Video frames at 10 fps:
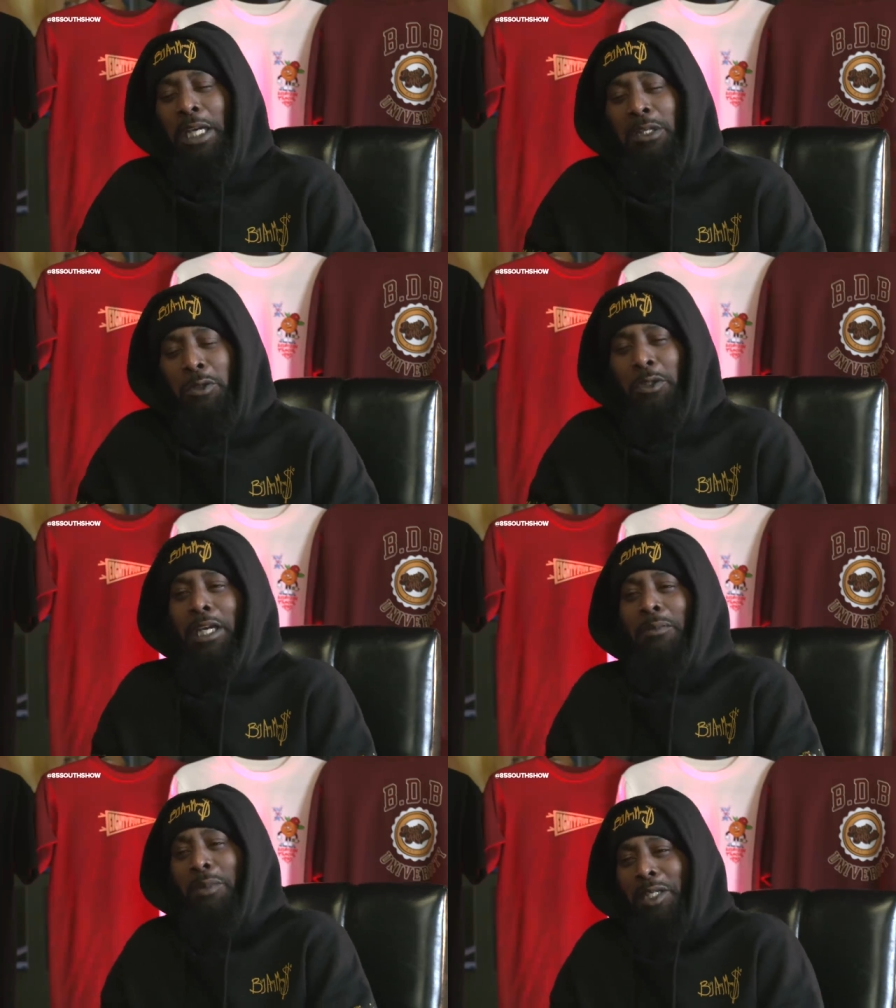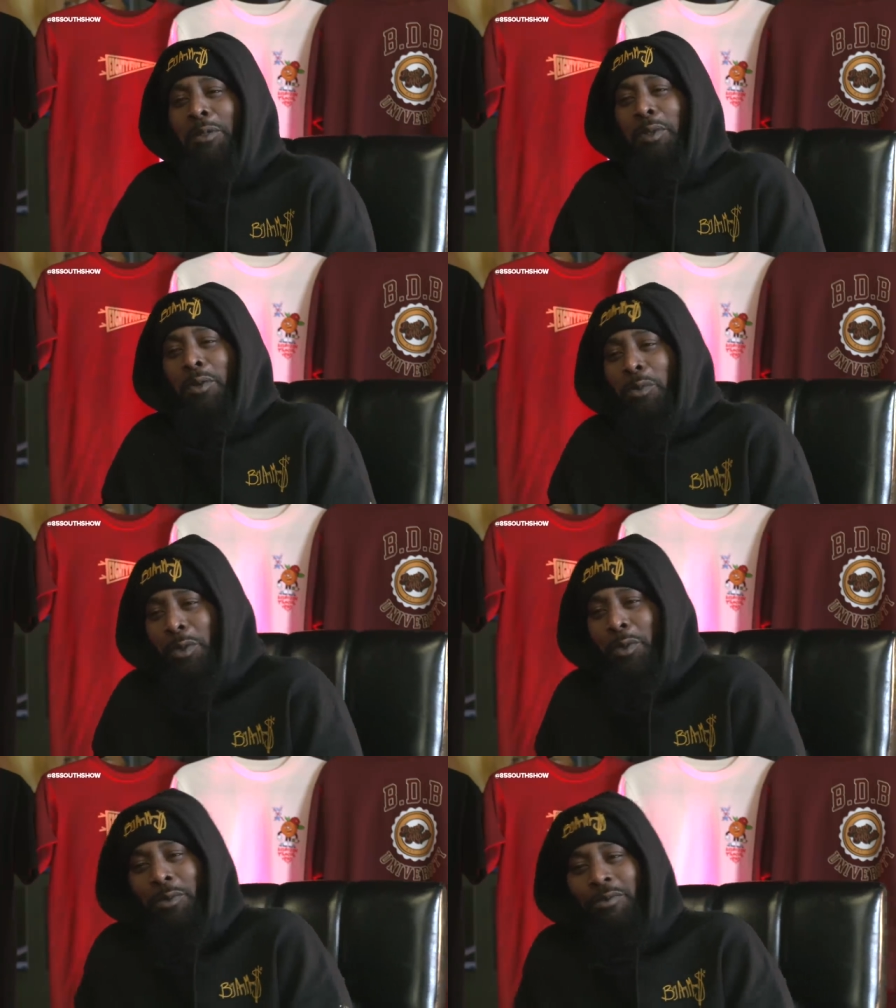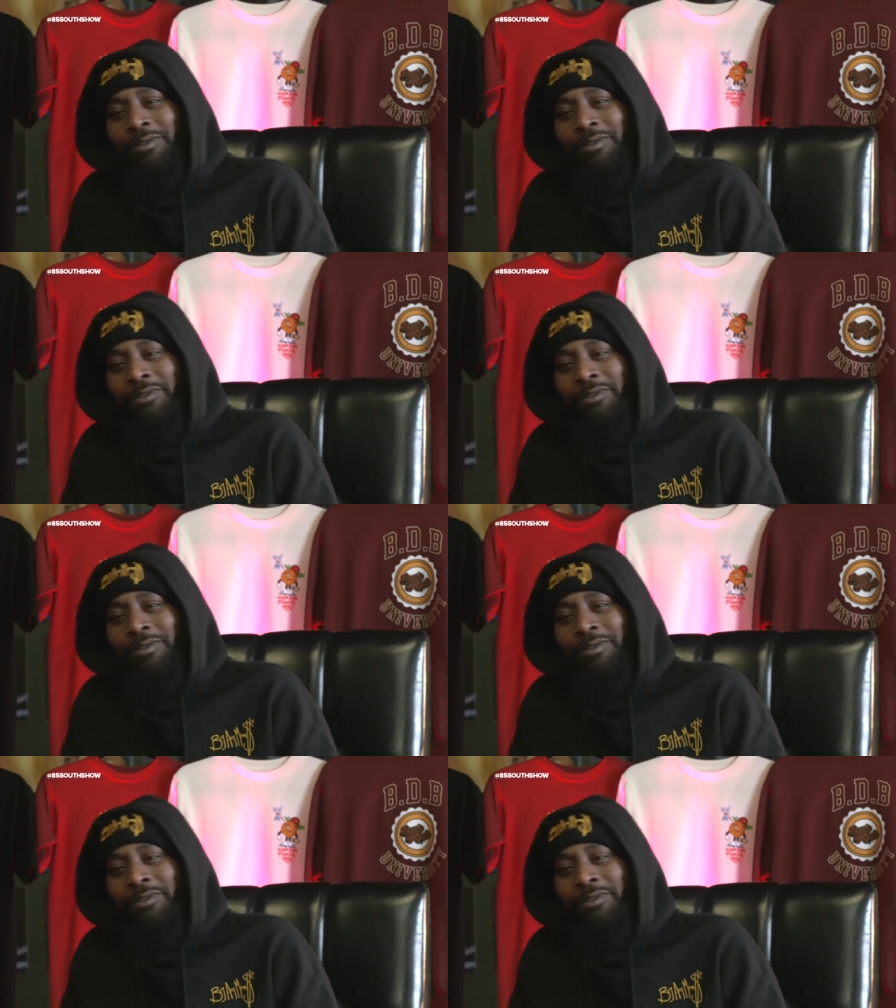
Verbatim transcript: I do not mean to be rude.